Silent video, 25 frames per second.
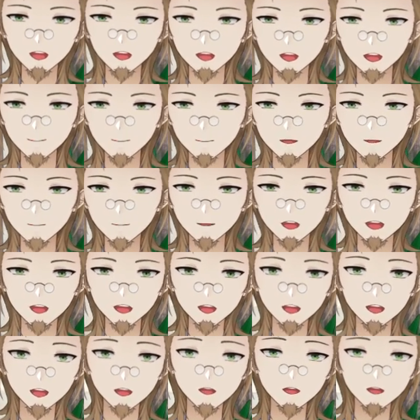I'm going to
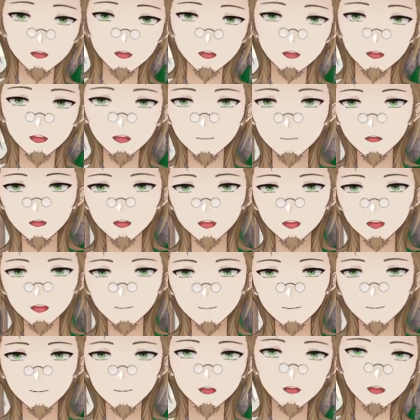reincarnate so I can have
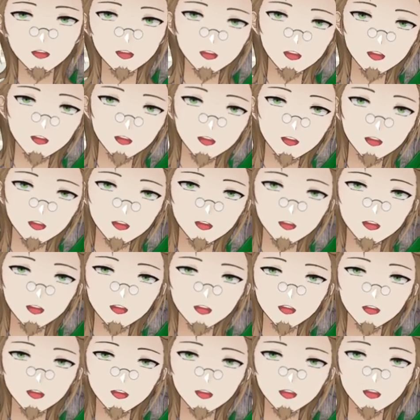friends.
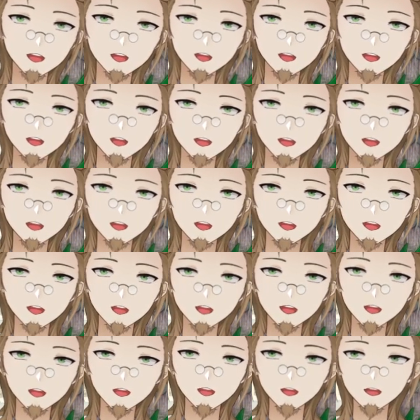
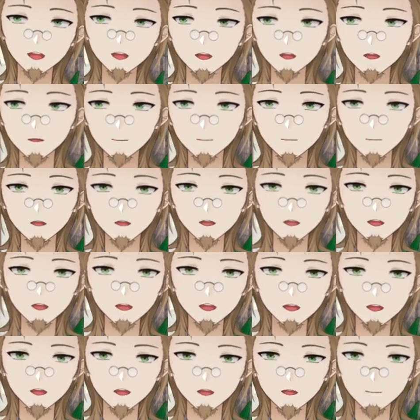And ended up with like
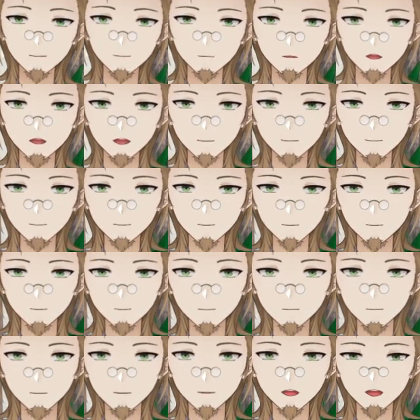shittier friends,
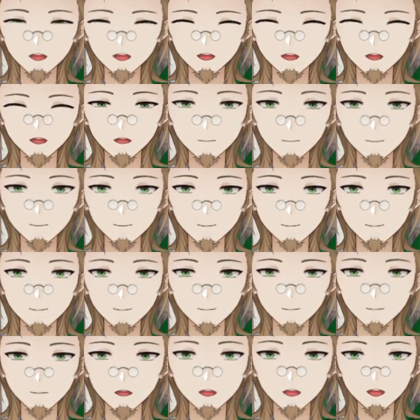you know?
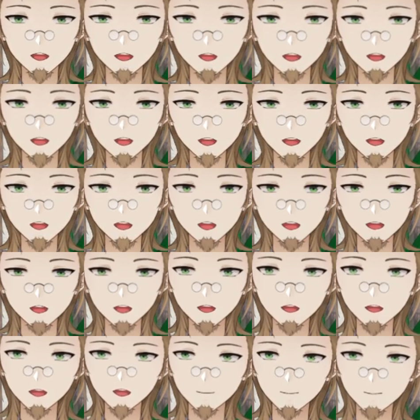And I, I
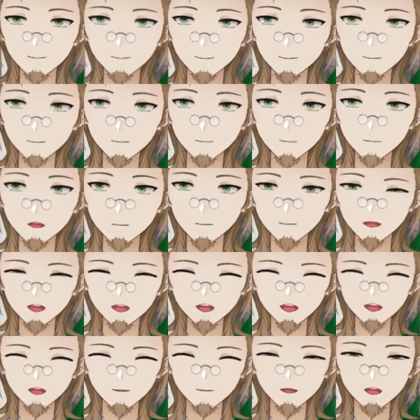don't know. Maybe it's because
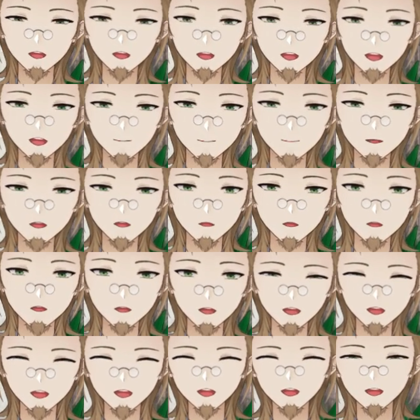he was the demon
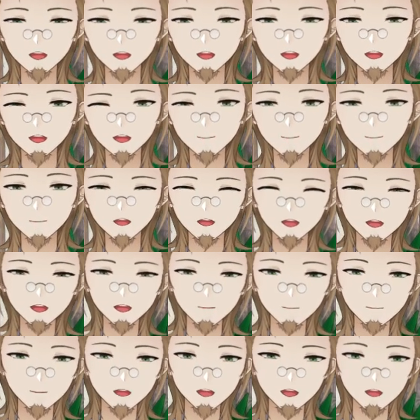lord, and because he
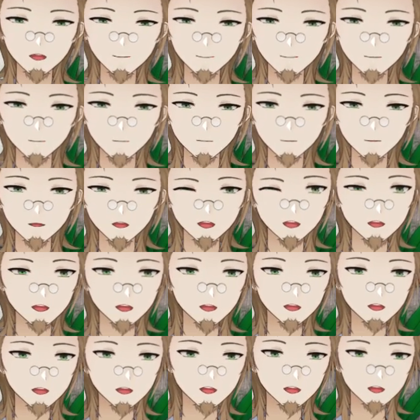was the demon lord,
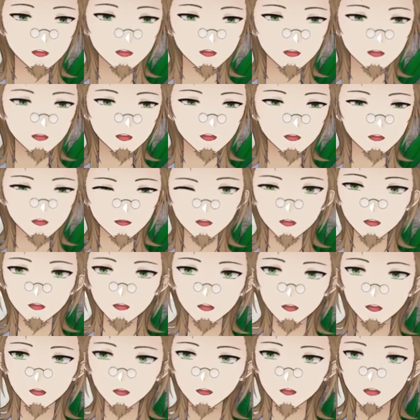he did not think
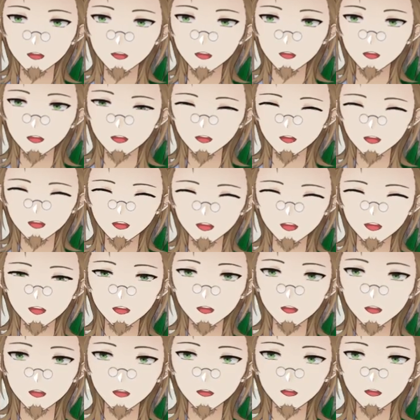that like